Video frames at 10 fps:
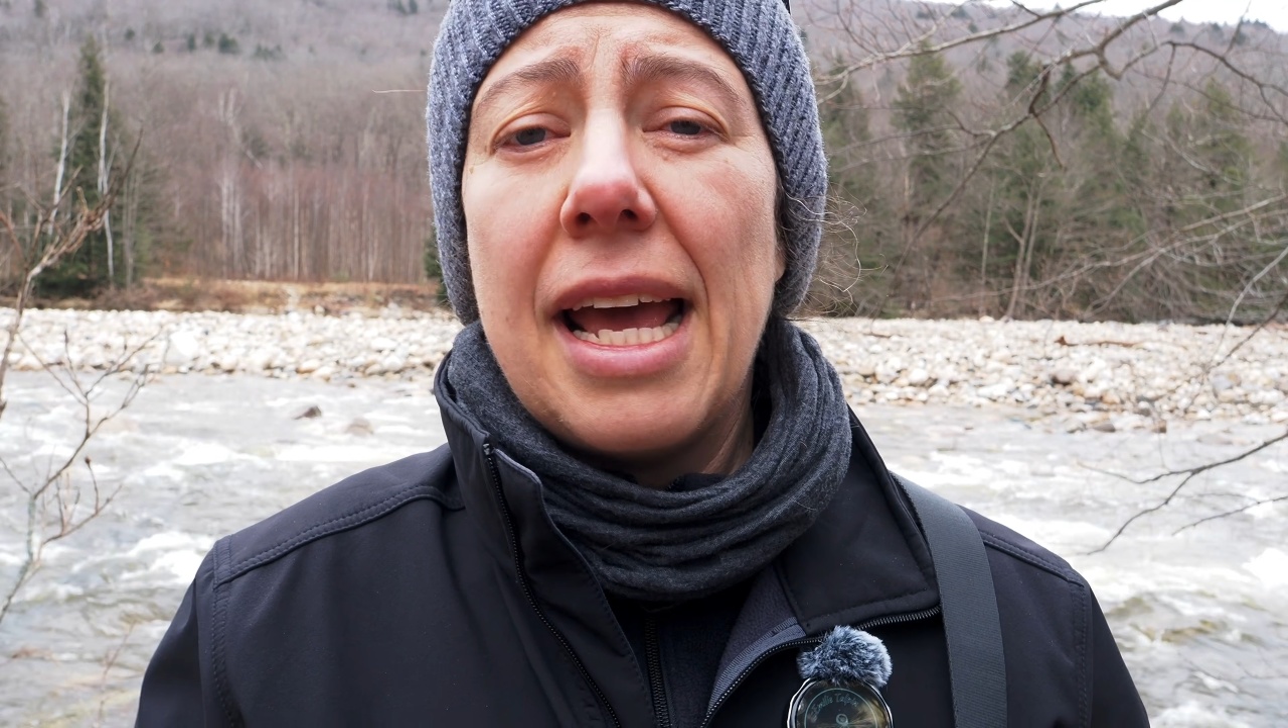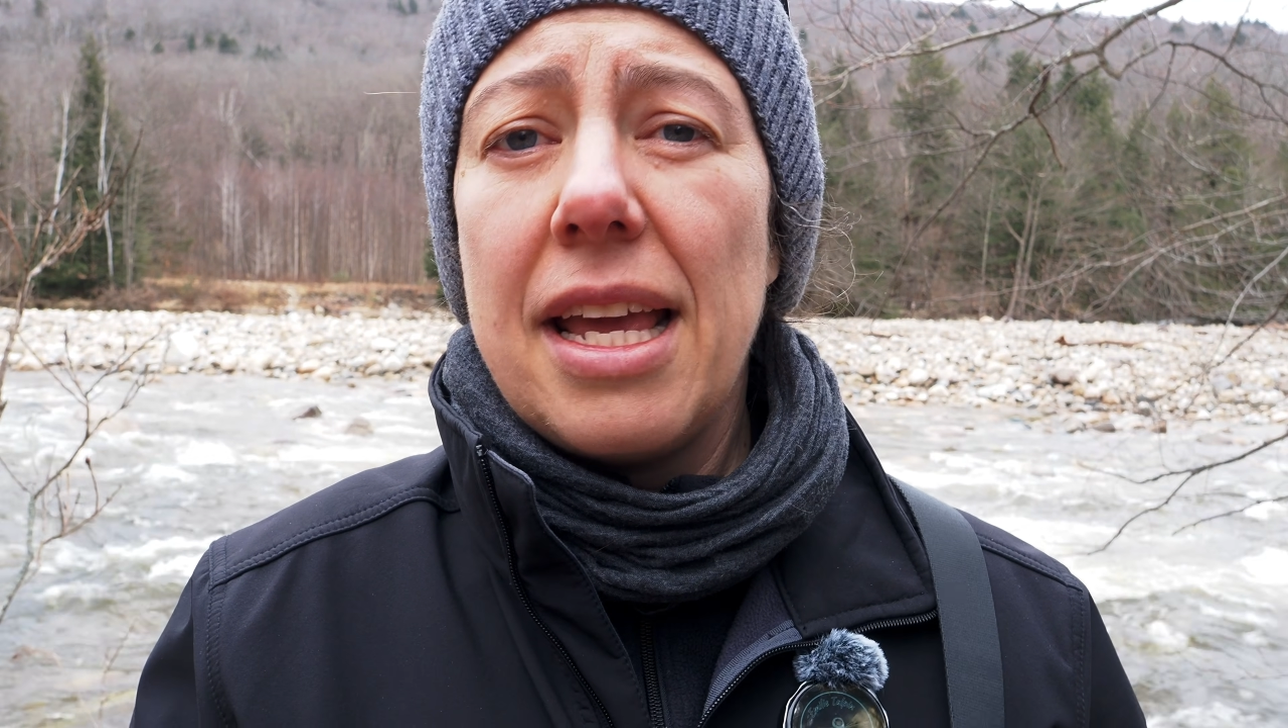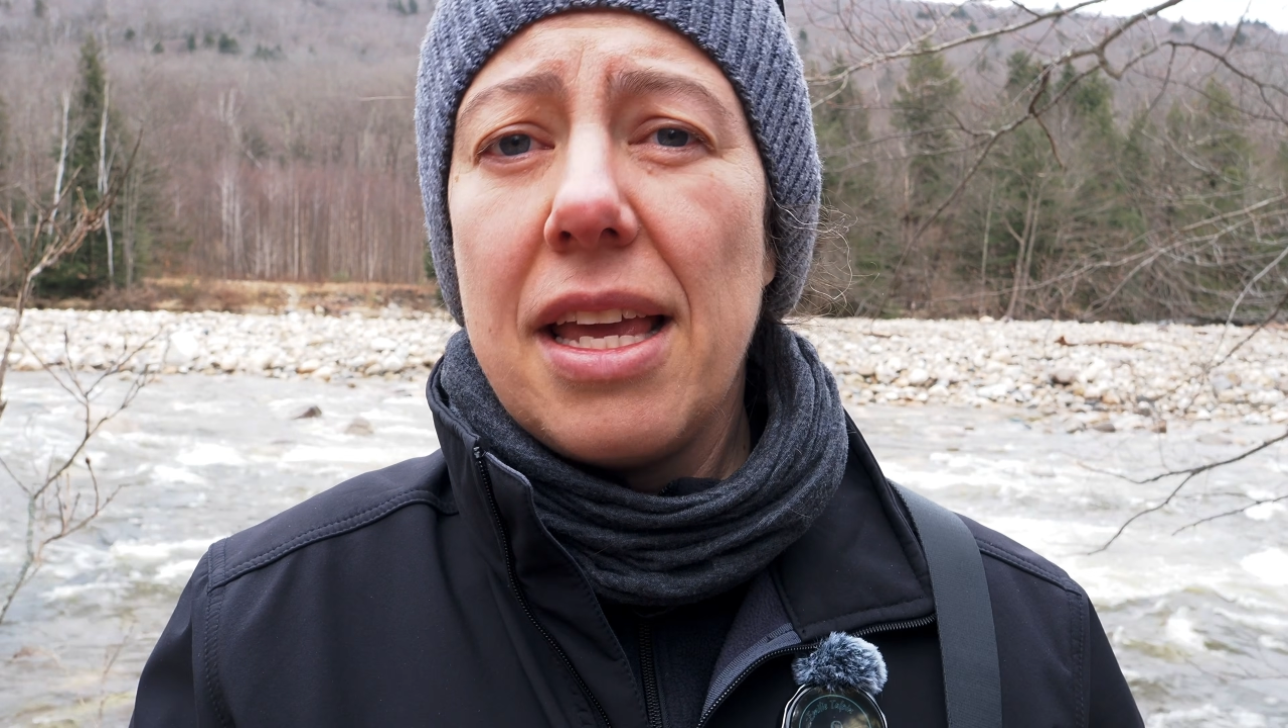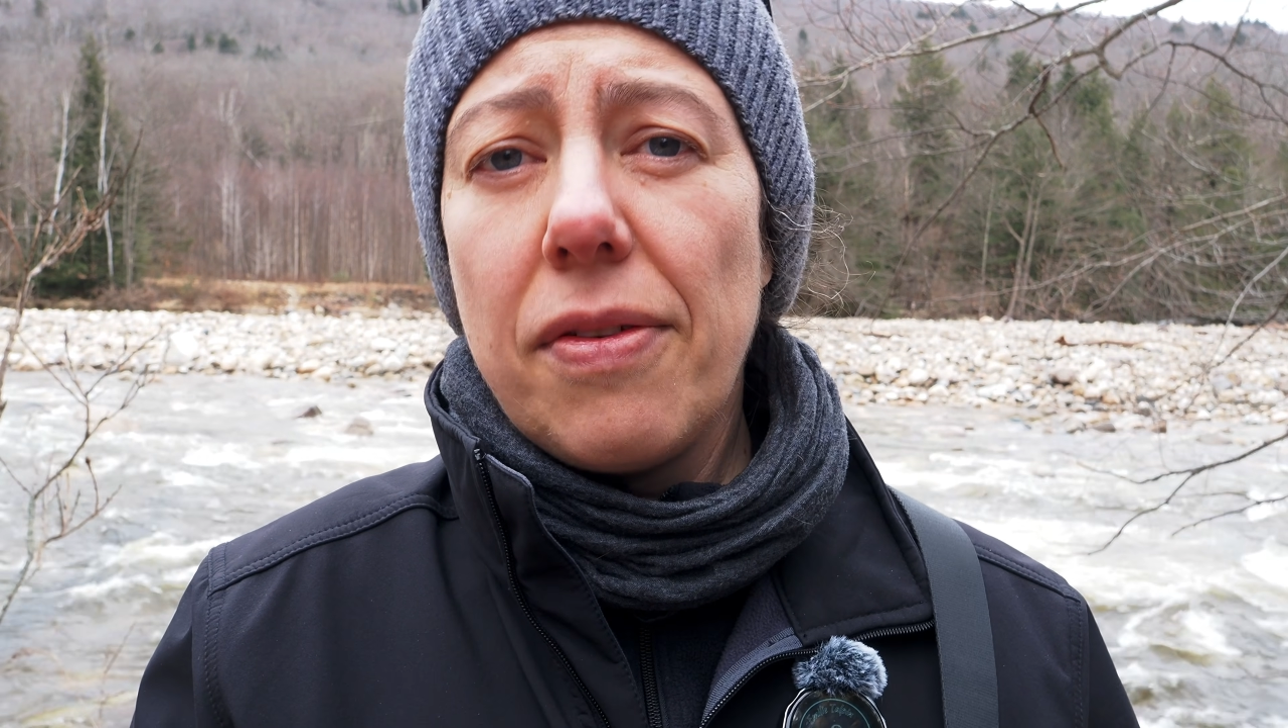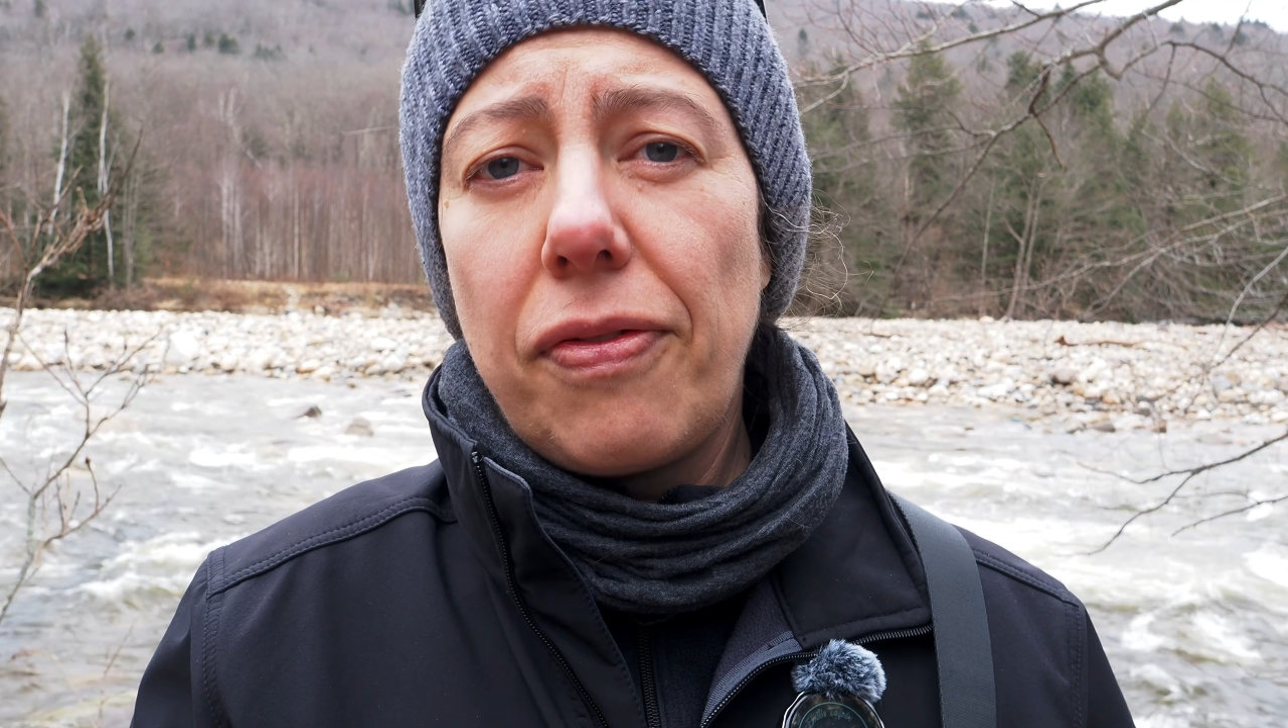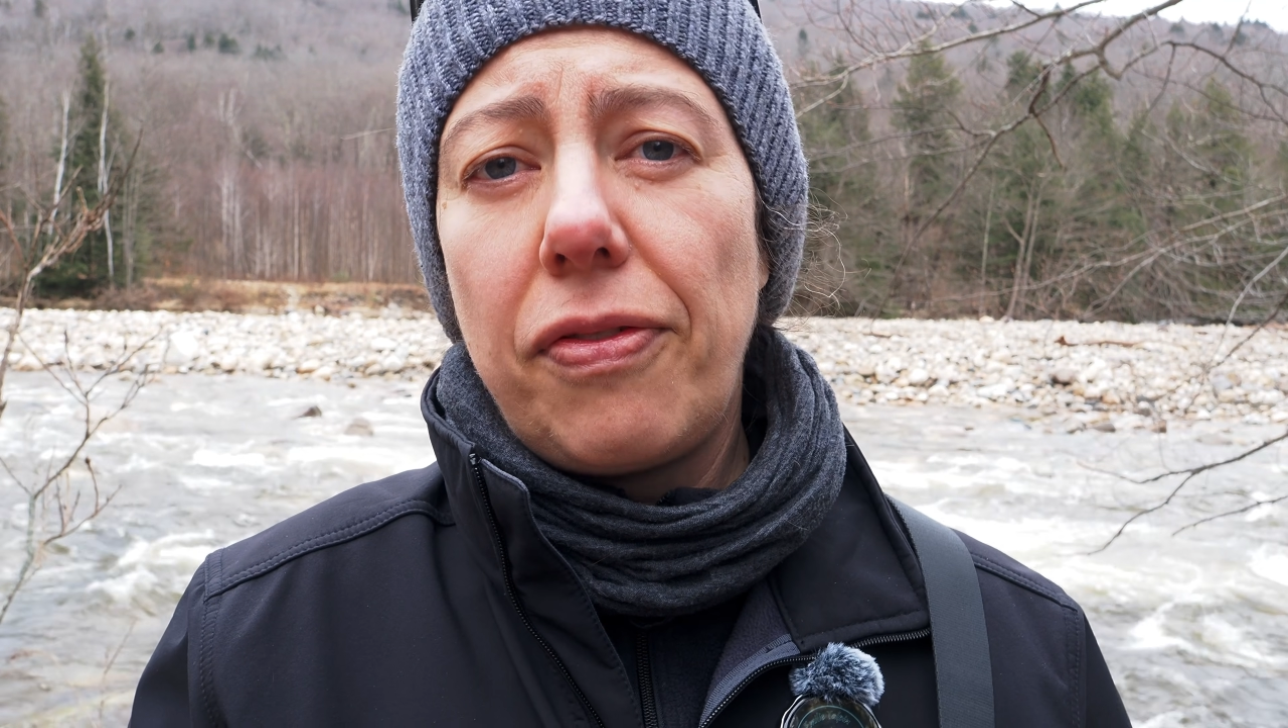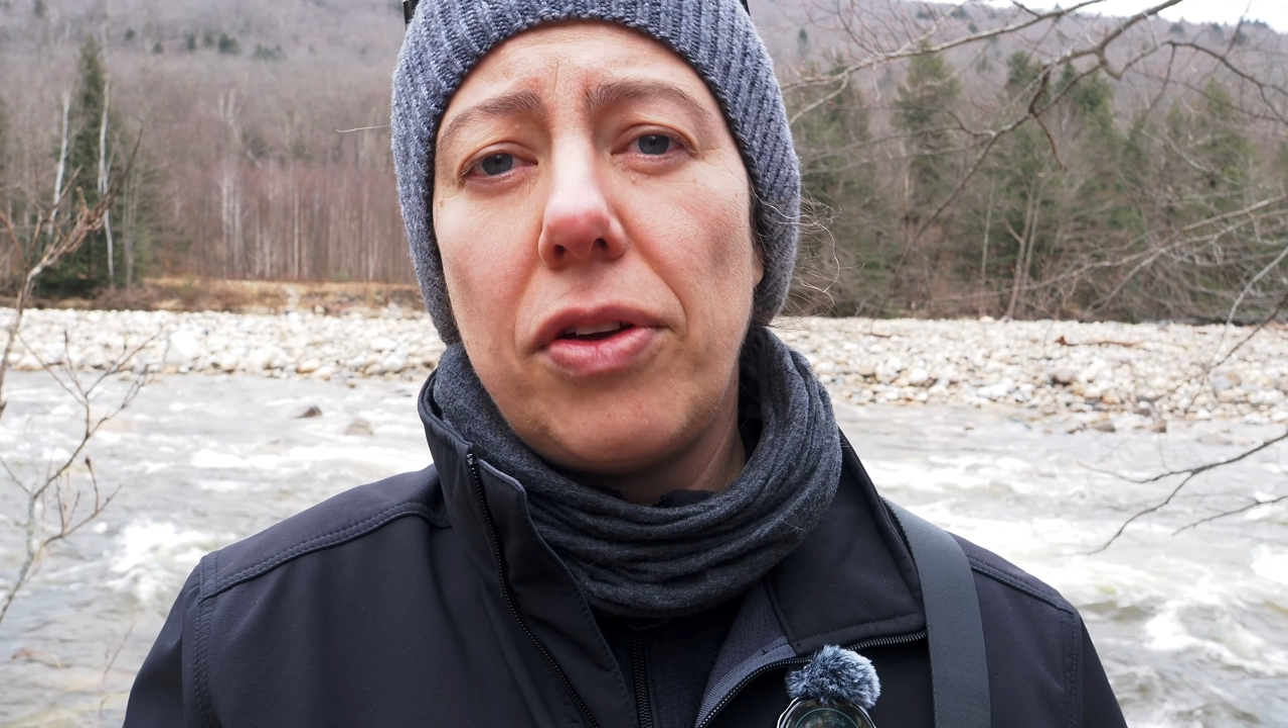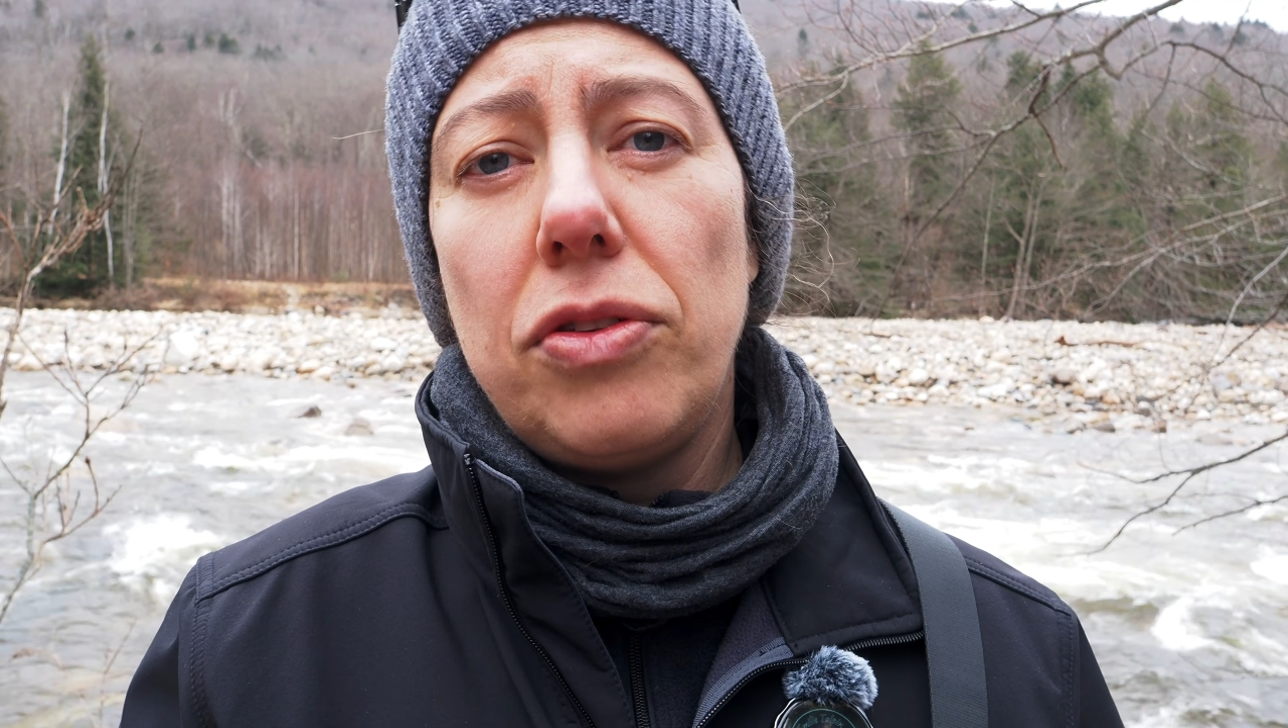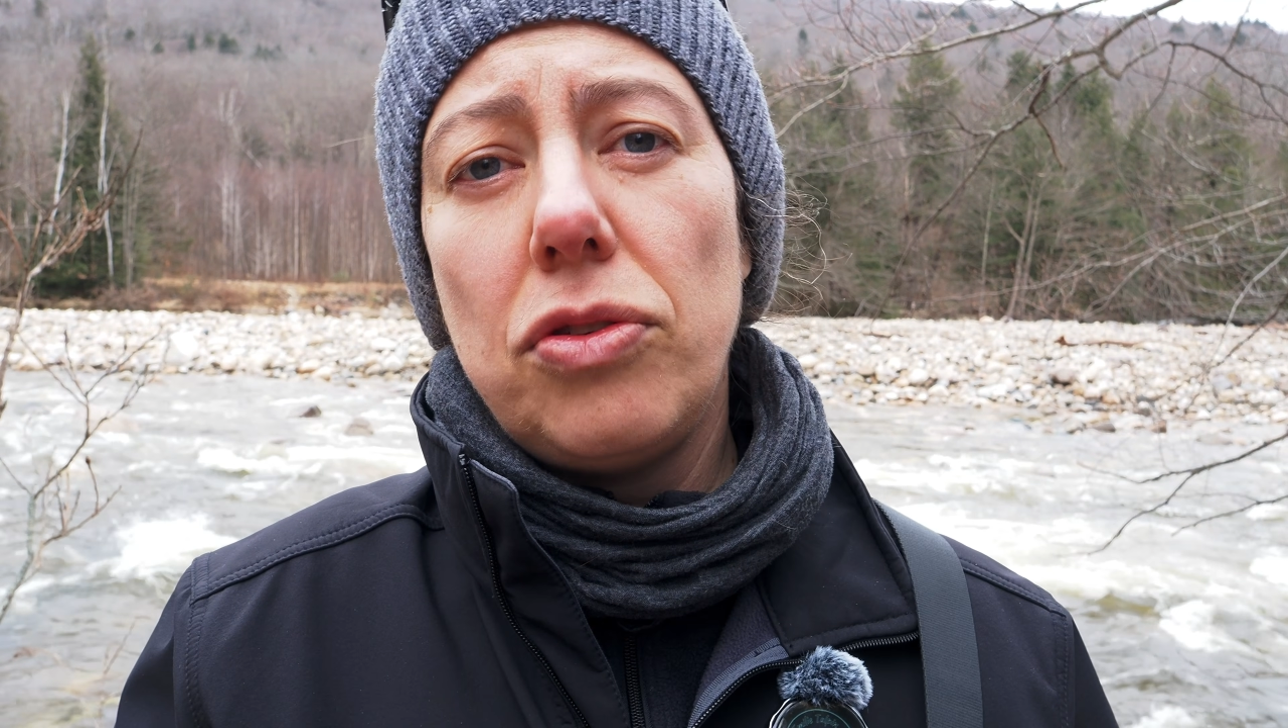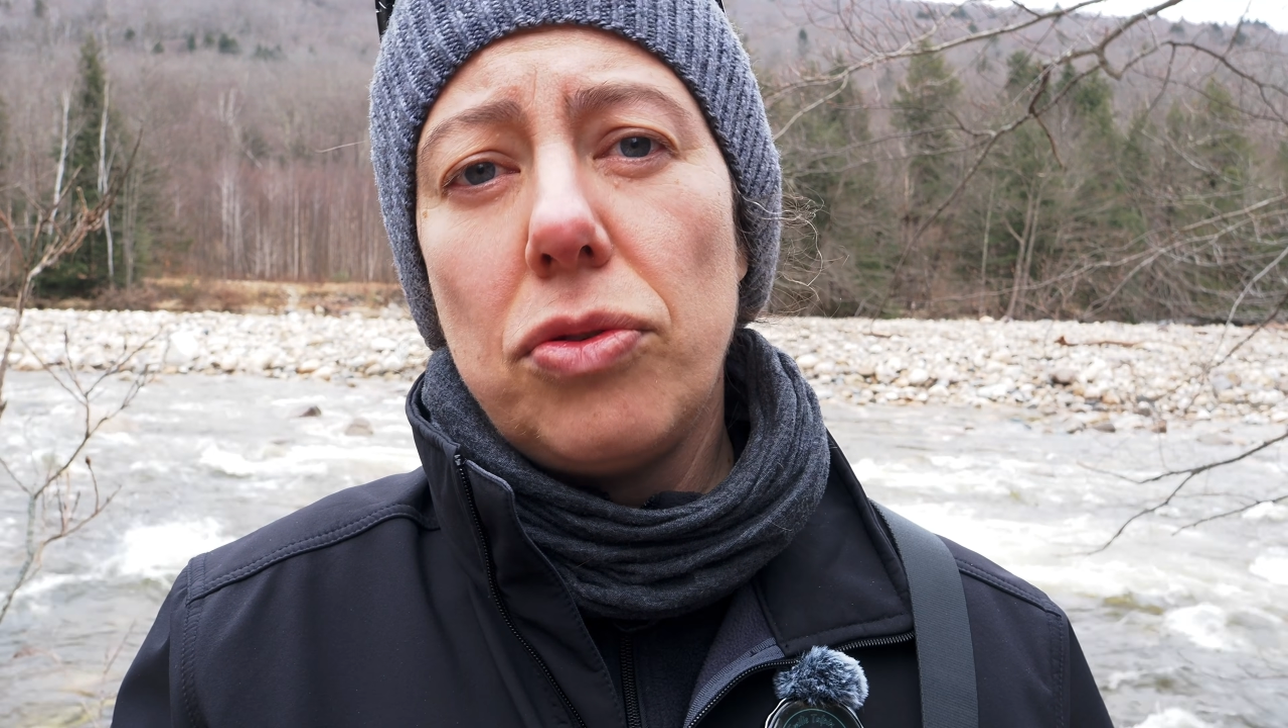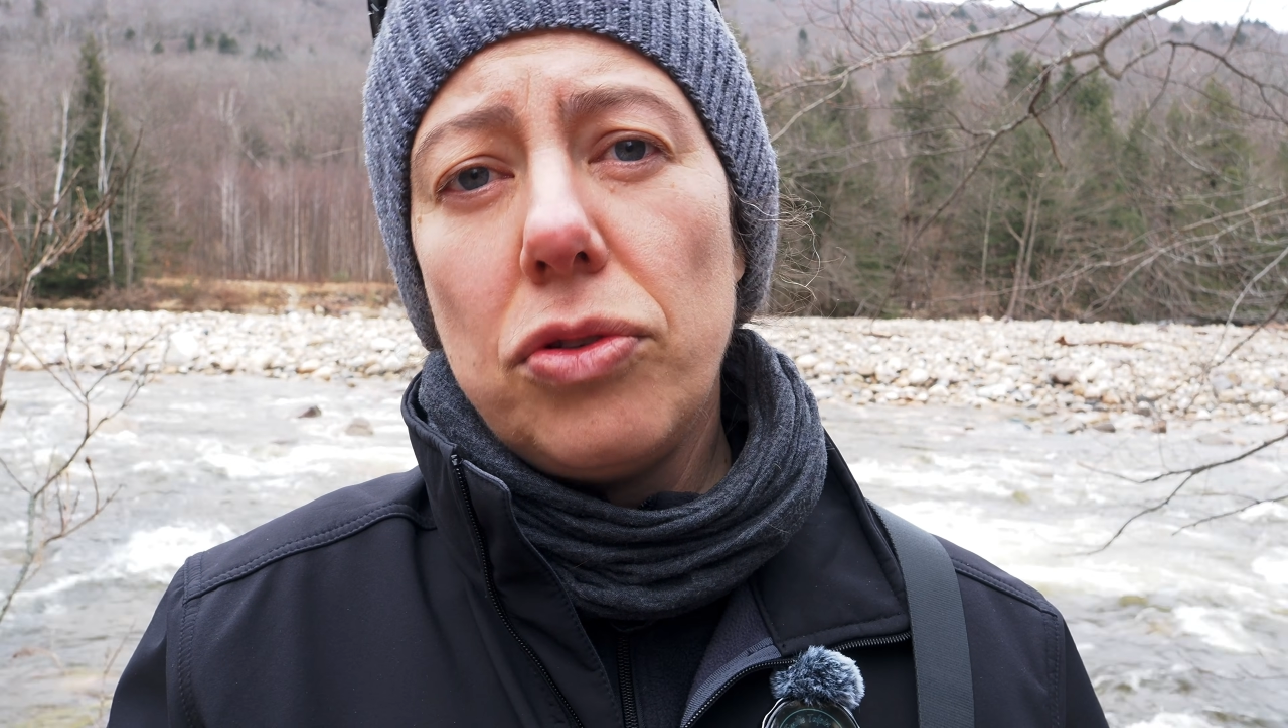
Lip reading: if you